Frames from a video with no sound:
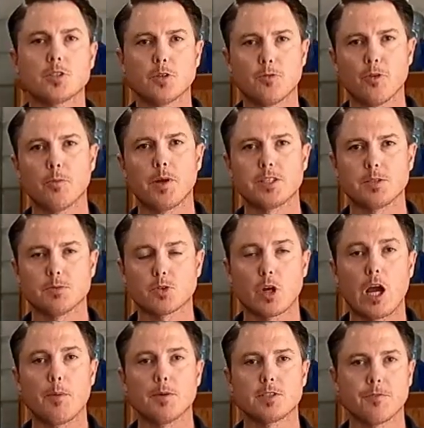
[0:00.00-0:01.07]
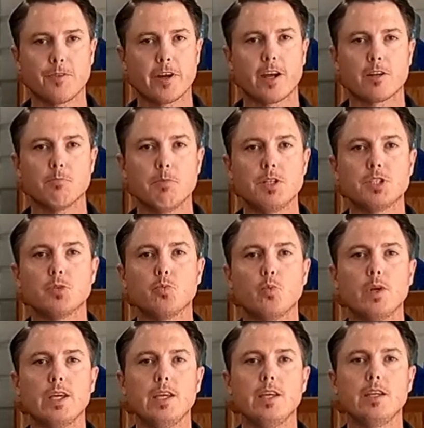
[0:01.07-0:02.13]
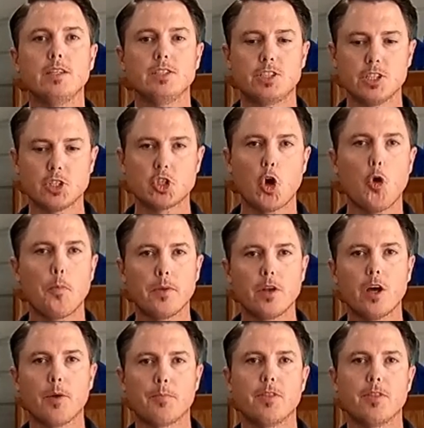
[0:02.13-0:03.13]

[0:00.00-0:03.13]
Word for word: Also for my subscribers, I forgot to mention, we just opened